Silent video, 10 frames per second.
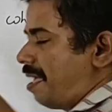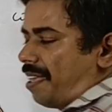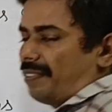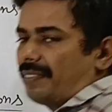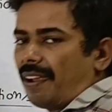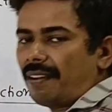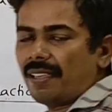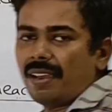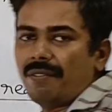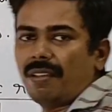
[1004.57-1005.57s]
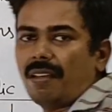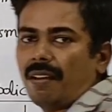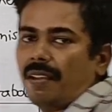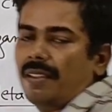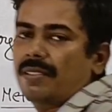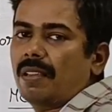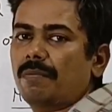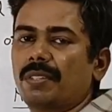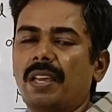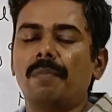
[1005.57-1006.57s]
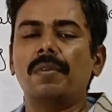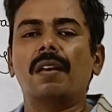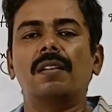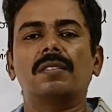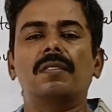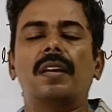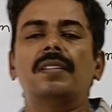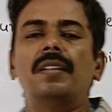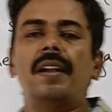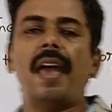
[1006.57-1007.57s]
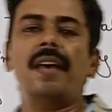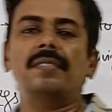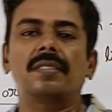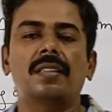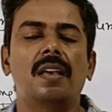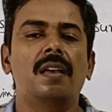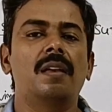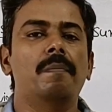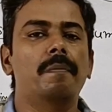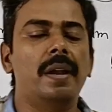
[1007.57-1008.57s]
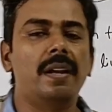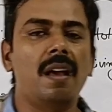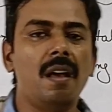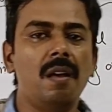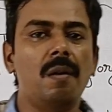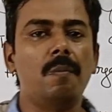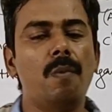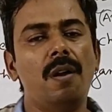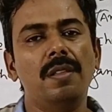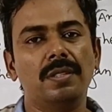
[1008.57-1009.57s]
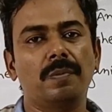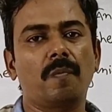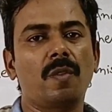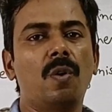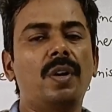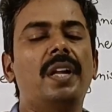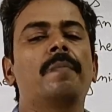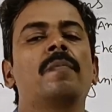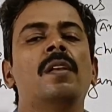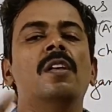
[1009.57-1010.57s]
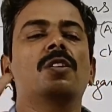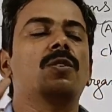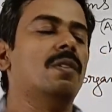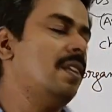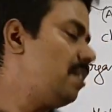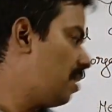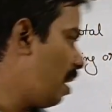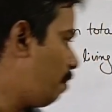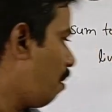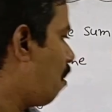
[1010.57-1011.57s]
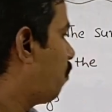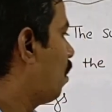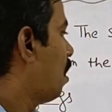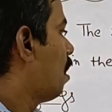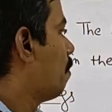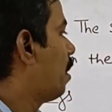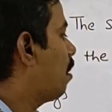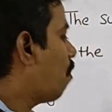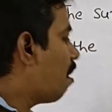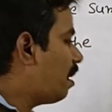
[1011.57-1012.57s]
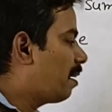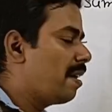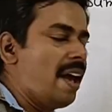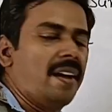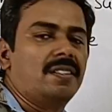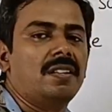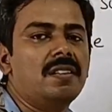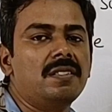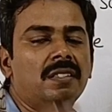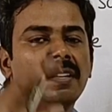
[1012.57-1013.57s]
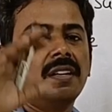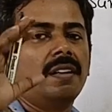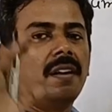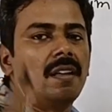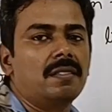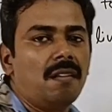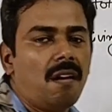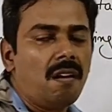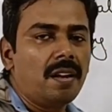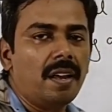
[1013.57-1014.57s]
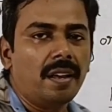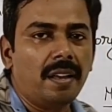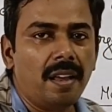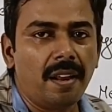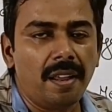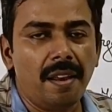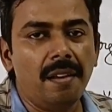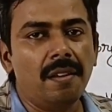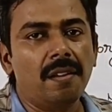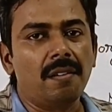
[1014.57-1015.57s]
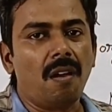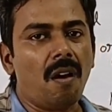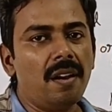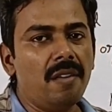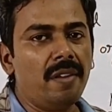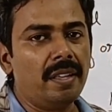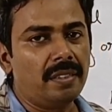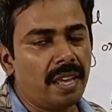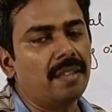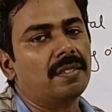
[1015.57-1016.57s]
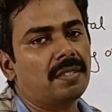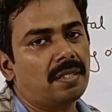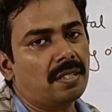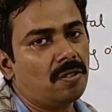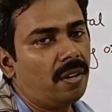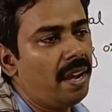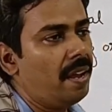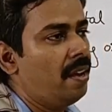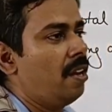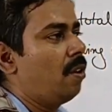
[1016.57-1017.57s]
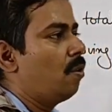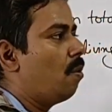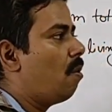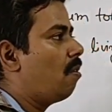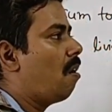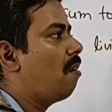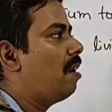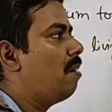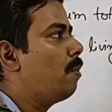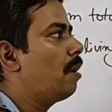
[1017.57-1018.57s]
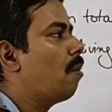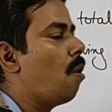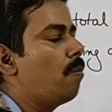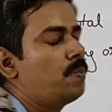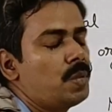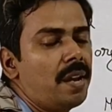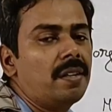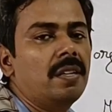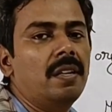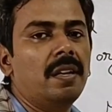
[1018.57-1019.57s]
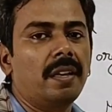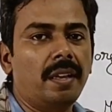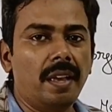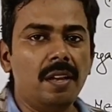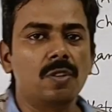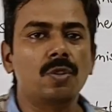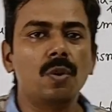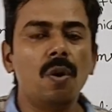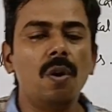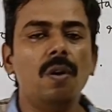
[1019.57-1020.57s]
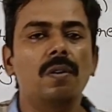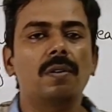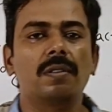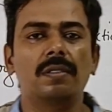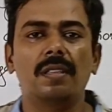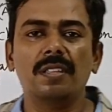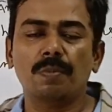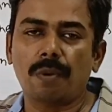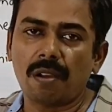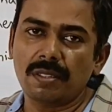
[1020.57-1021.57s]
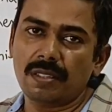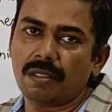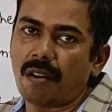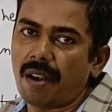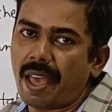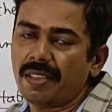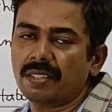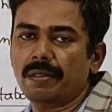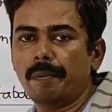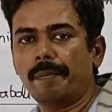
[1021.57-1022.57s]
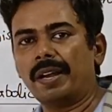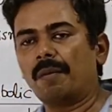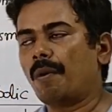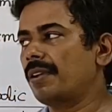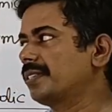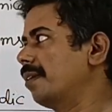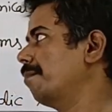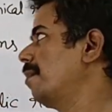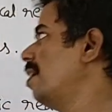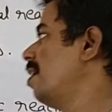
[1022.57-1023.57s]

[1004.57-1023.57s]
inside the living organisms can be also considered as metabolism, okay. So this type of metabolic reactions does not occur in non-living things, okay. No non-living object can show this process called as metabolism.